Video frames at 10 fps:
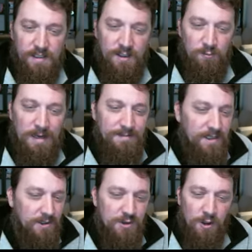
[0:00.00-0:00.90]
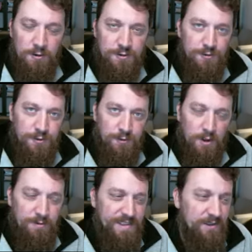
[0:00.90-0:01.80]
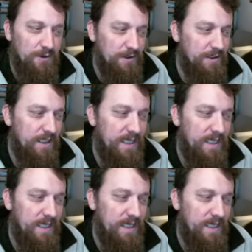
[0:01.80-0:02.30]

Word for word: Uh, Raptodon Chargers are always good.